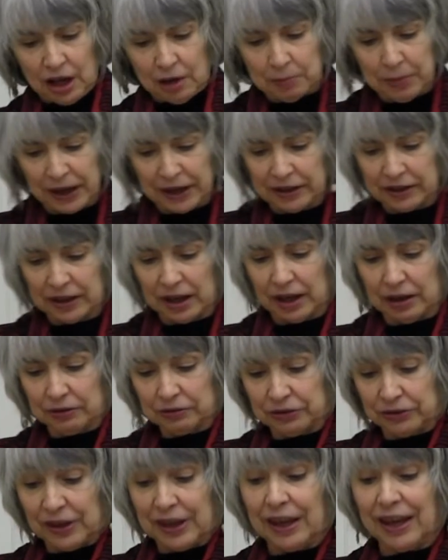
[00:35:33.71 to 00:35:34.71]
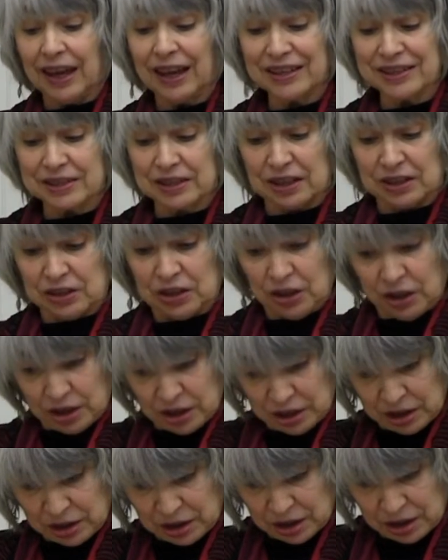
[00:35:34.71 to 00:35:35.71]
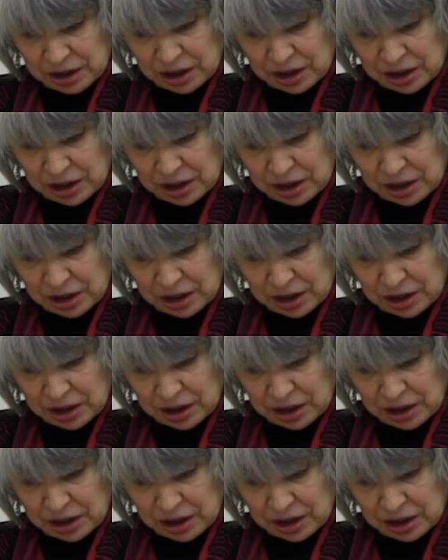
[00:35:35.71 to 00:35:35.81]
but of eschaton,